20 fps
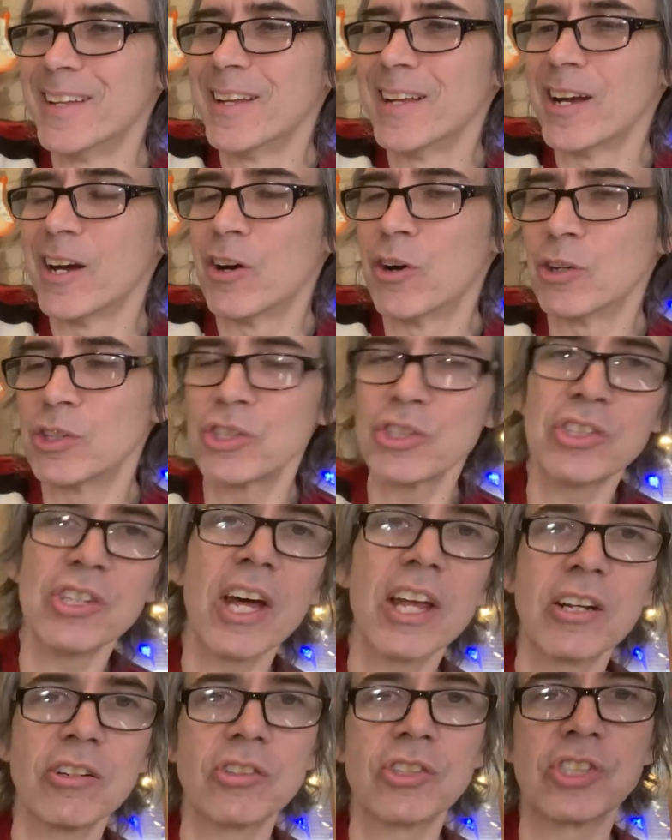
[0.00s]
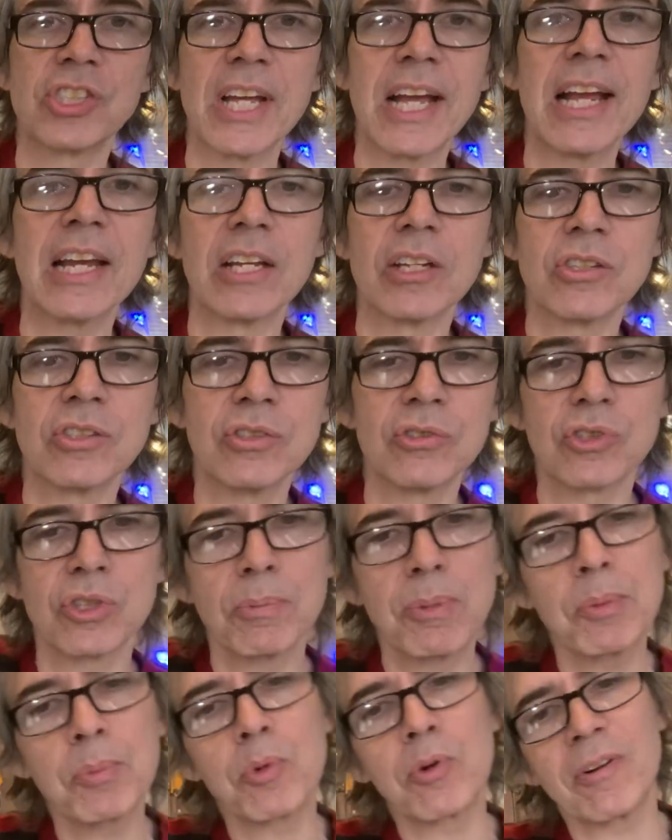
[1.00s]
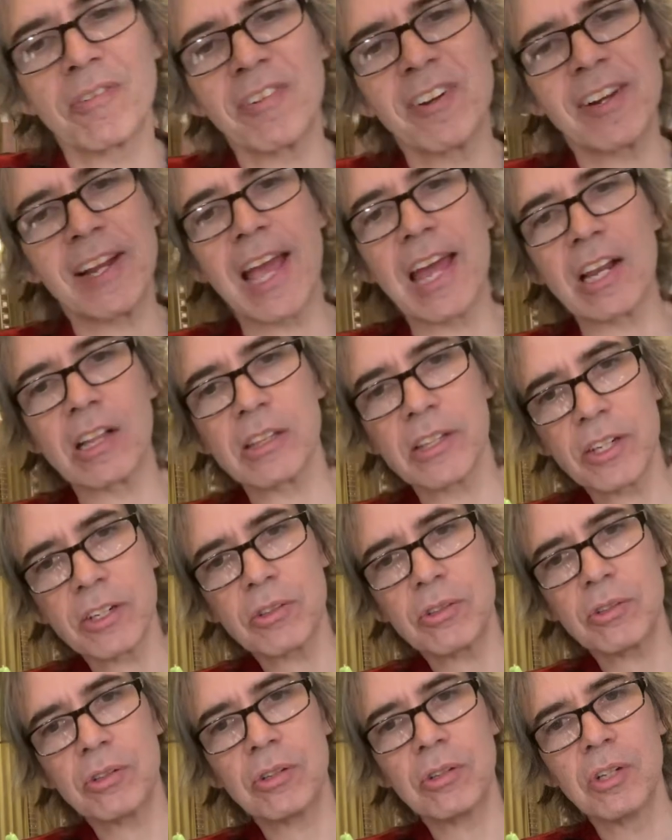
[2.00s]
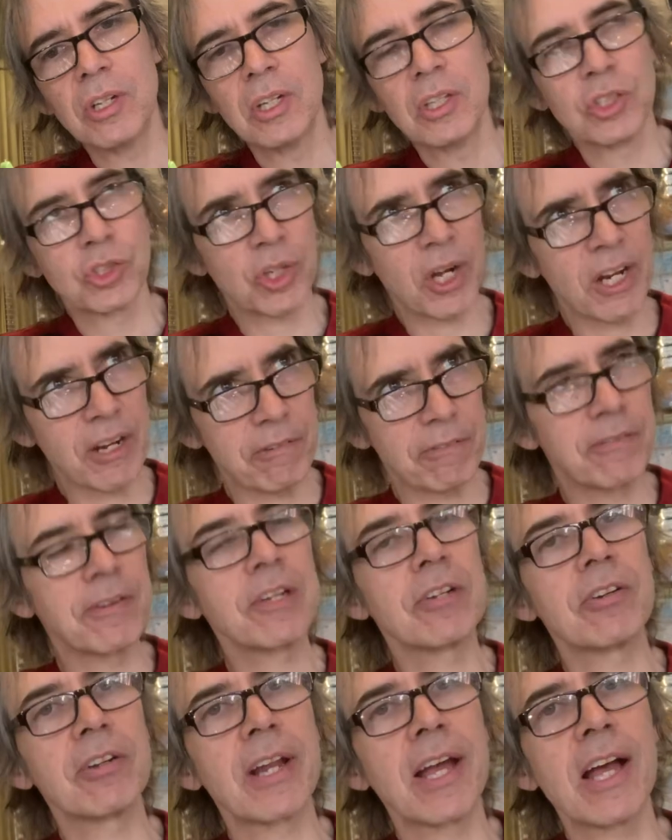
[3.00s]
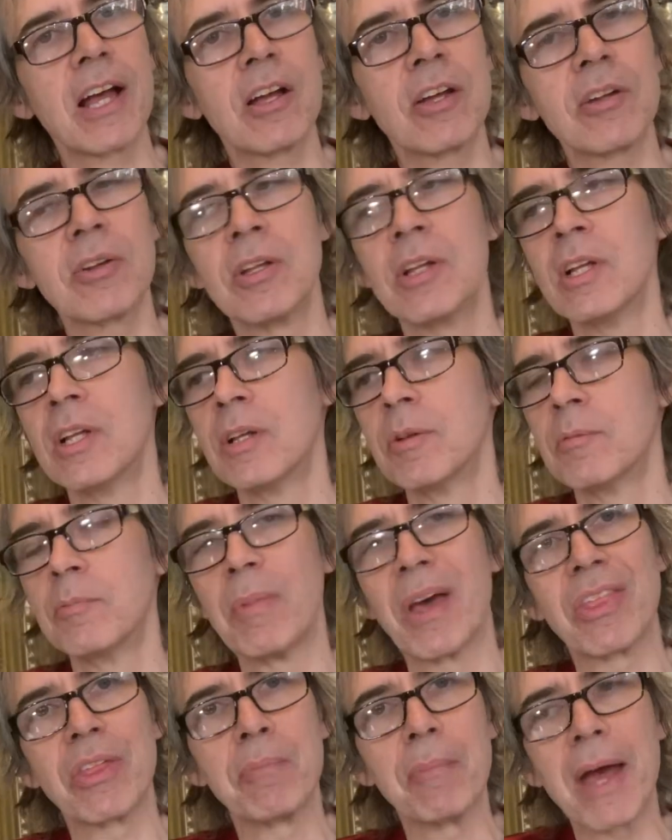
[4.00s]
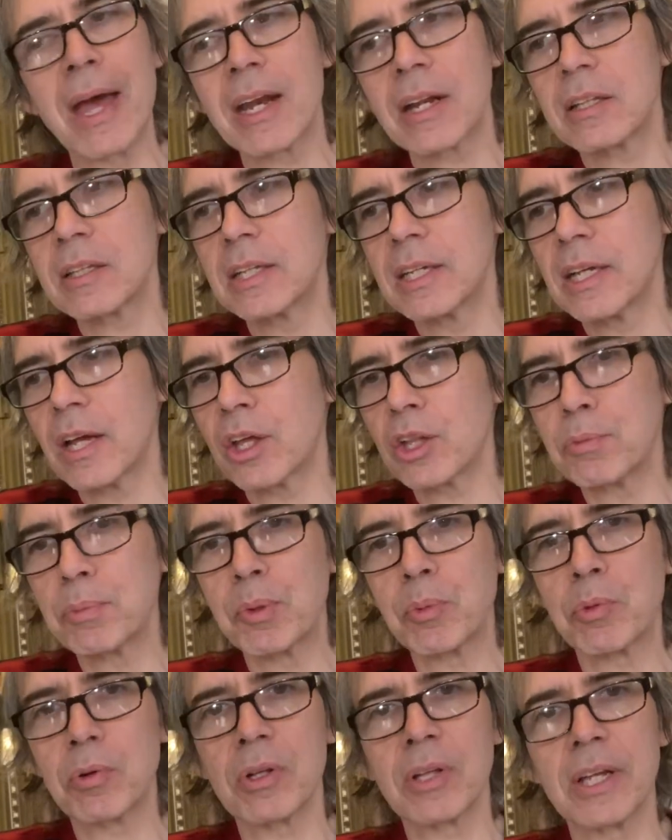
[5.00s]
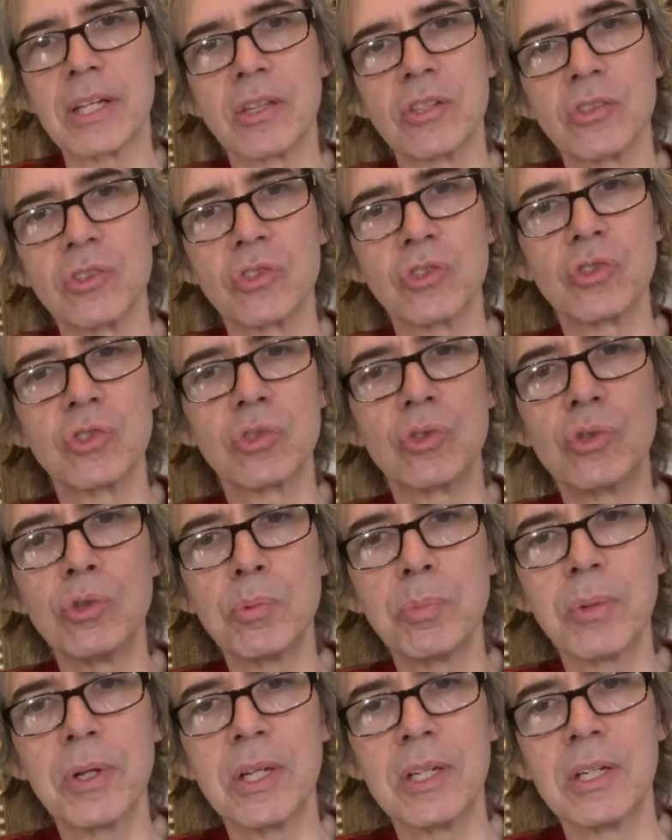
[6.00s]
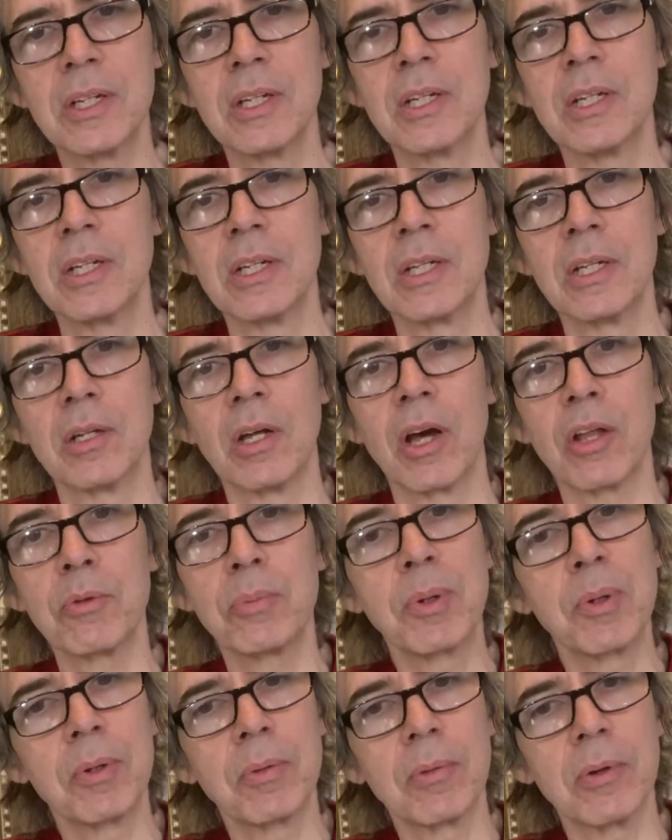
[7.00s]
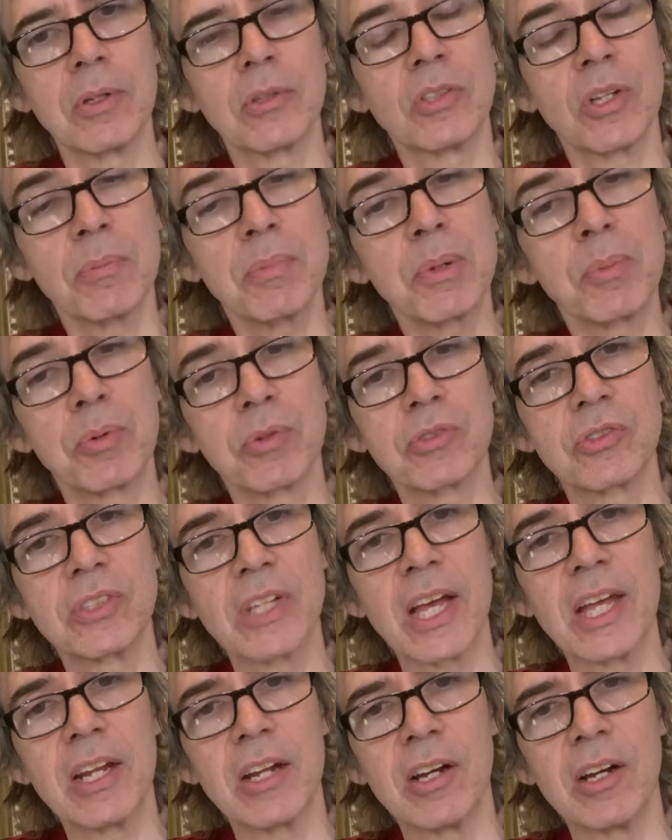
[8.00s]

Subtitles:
or just not understanding too. Some people were very analytical, trying to figure it out mathematically. Other people were like, "This is stupid." Some people said,